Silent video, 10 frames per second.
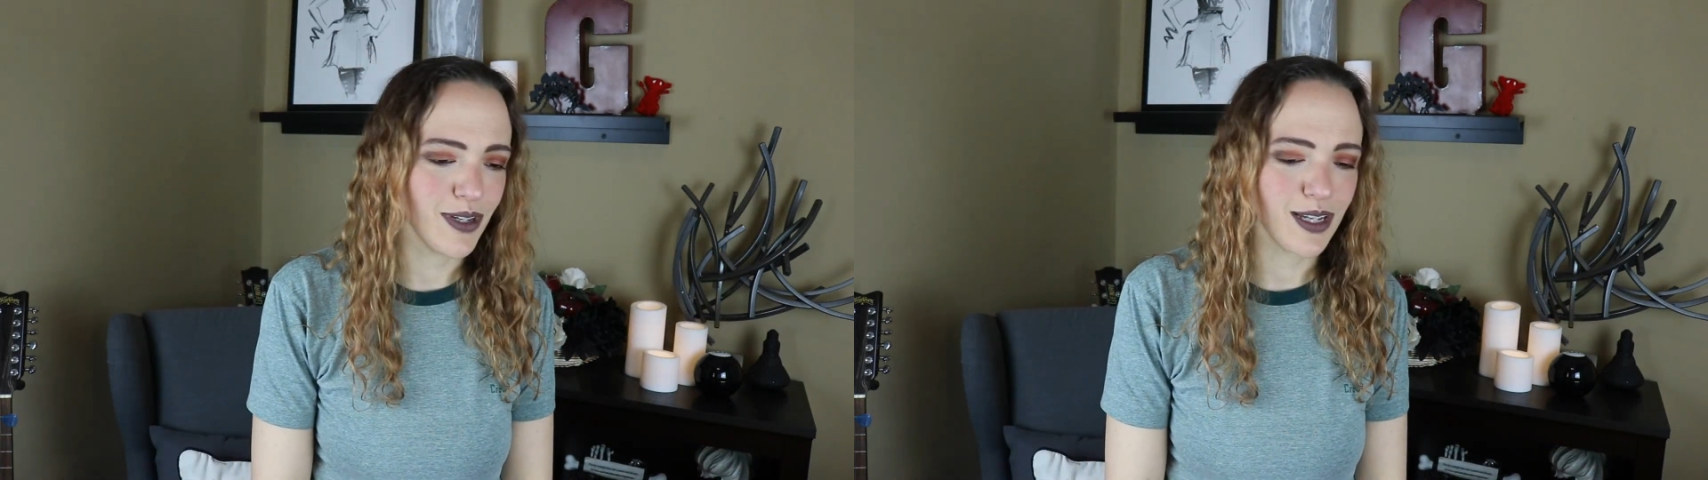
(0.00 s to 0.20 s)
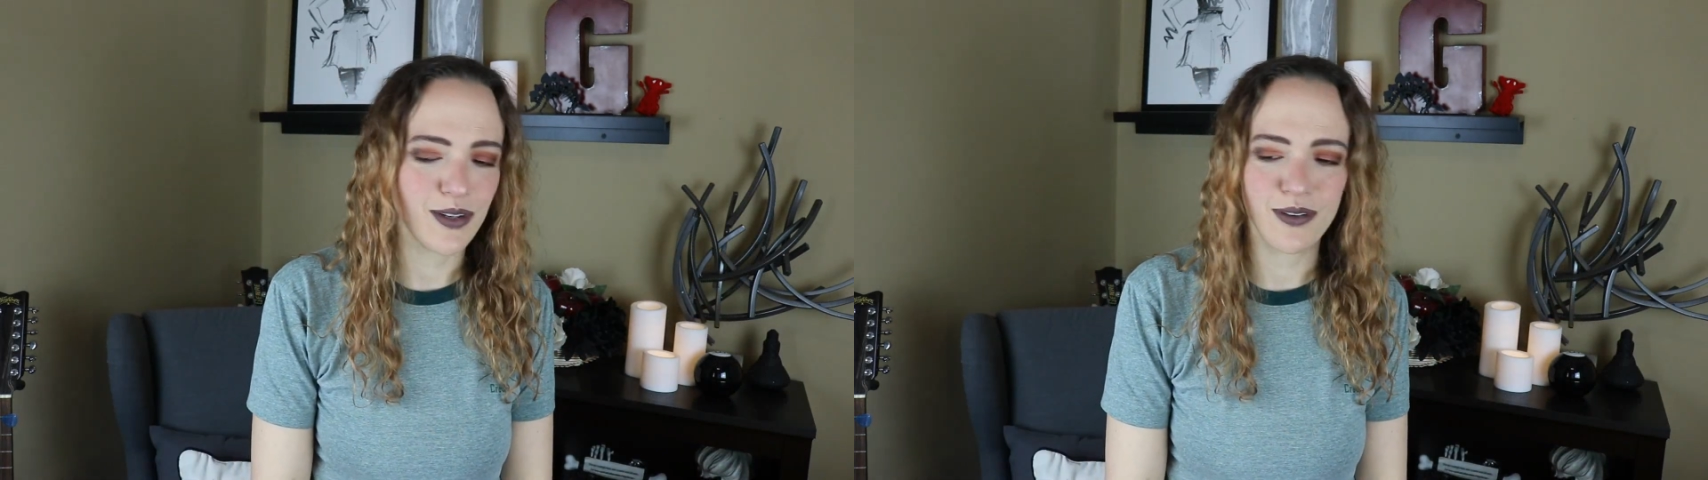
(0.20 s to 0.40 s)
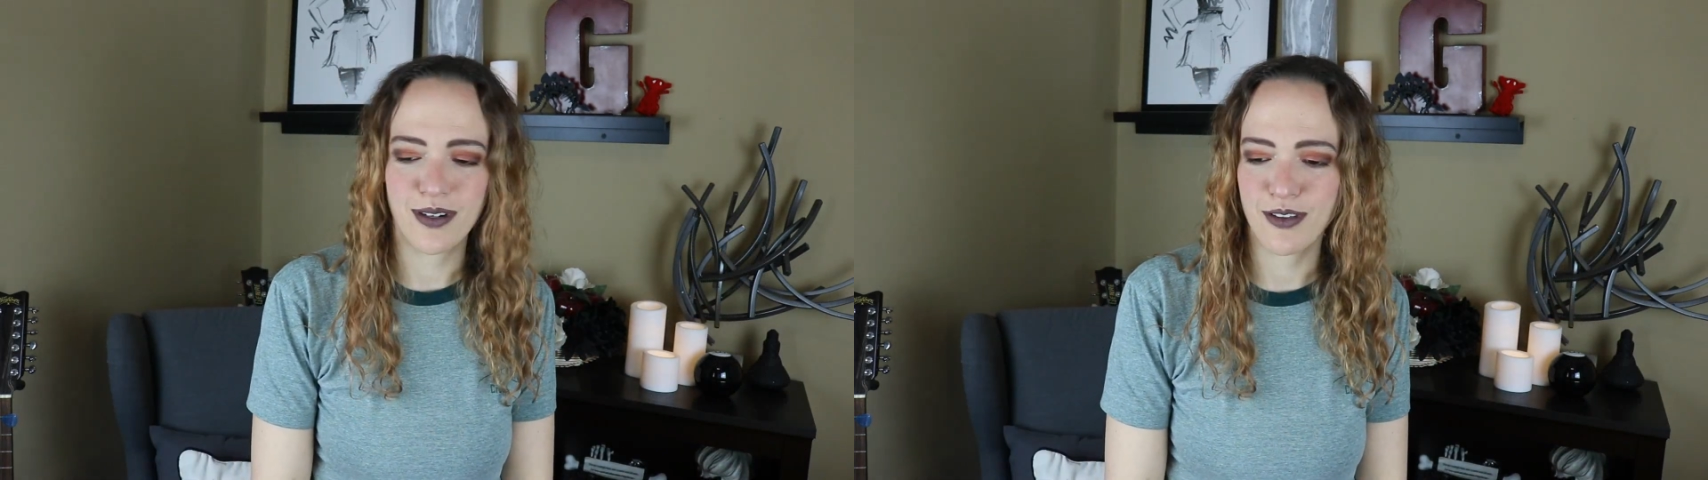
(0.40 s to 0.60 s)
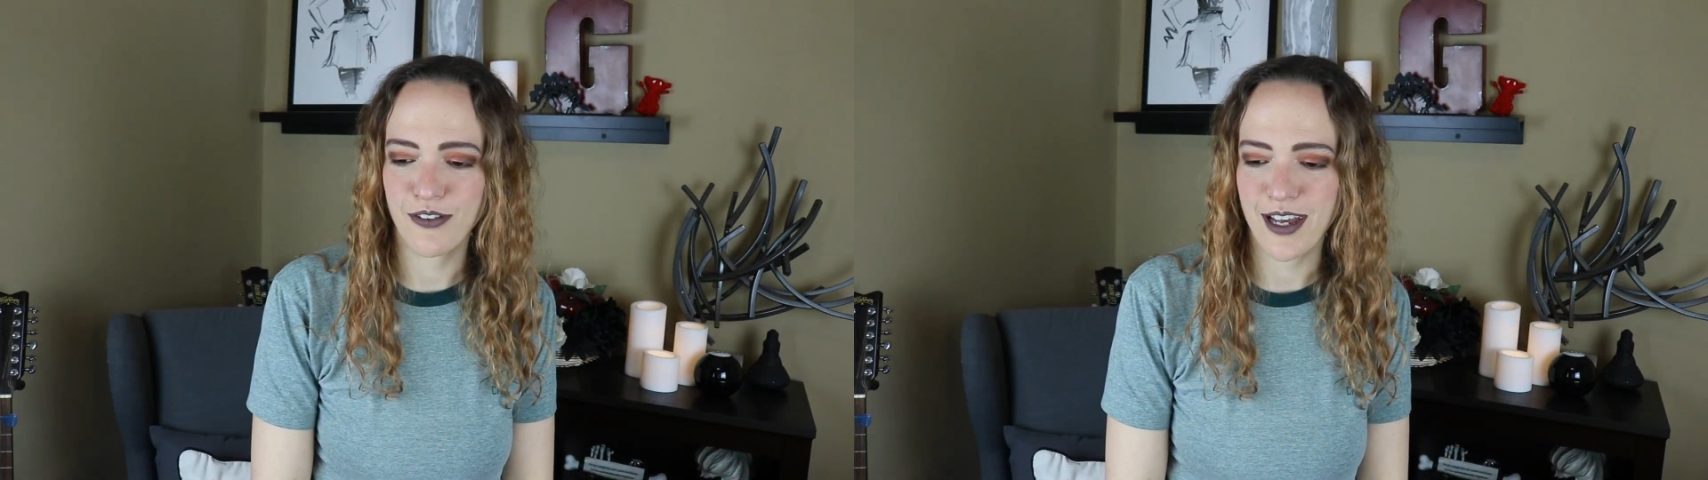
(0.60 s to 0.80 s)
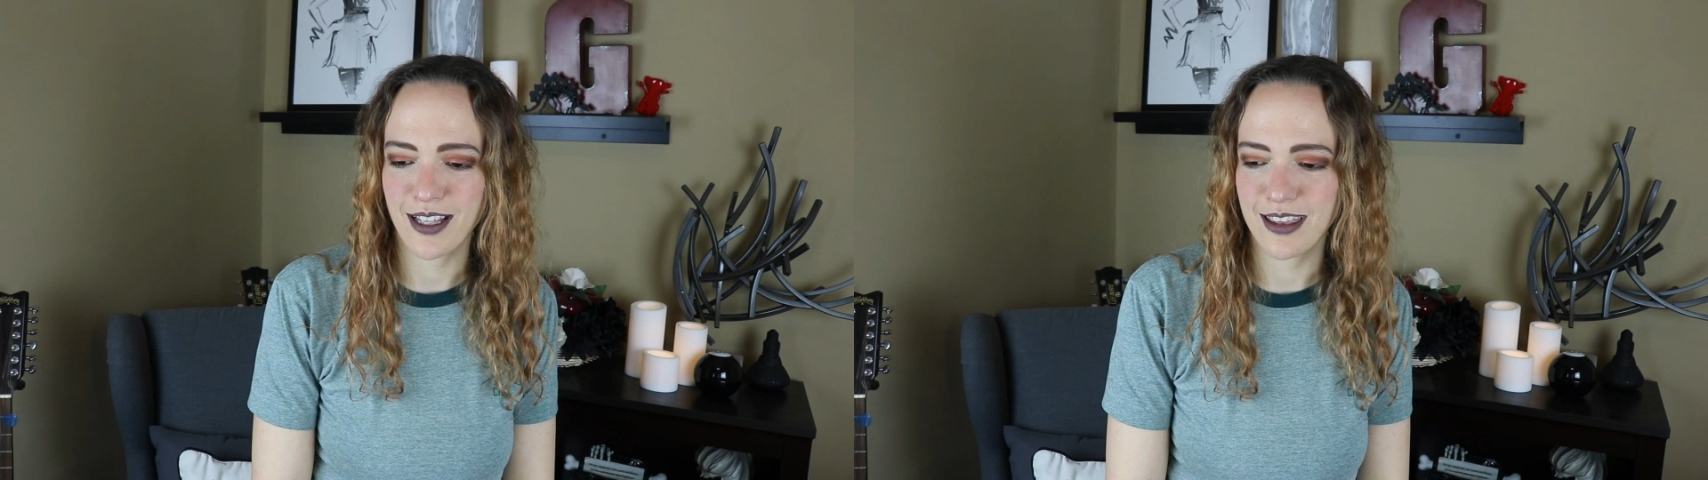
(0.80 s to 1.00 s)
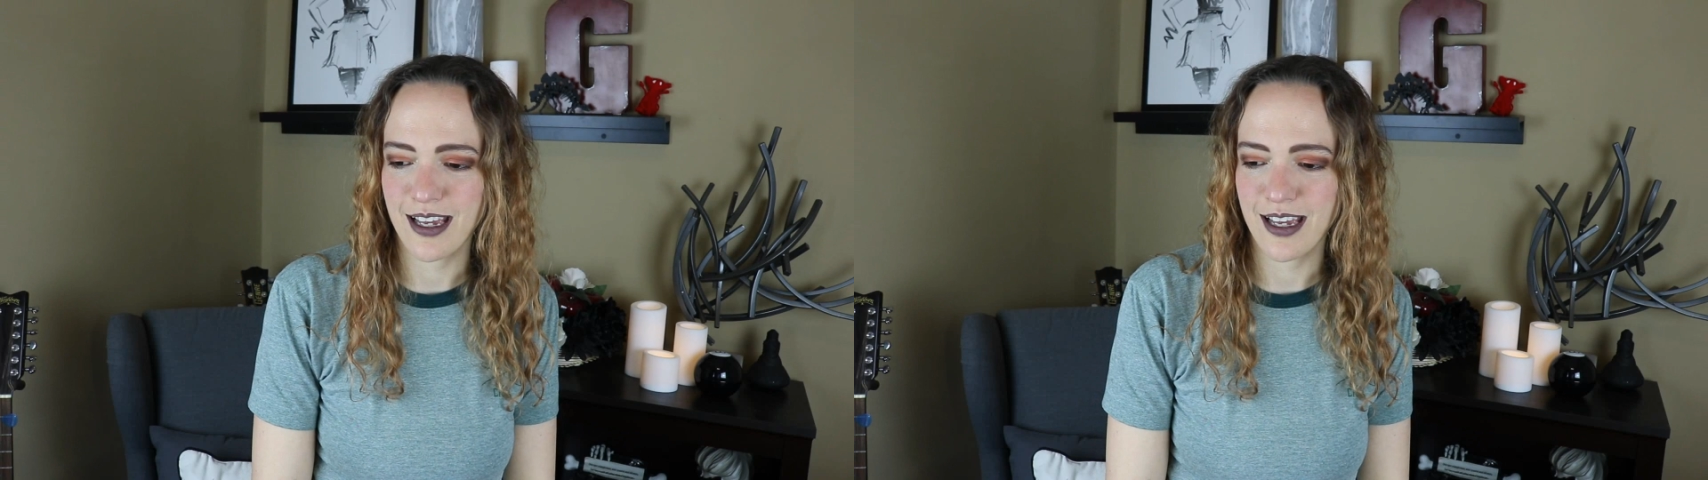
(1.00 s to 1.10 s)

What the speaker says: ignore the fact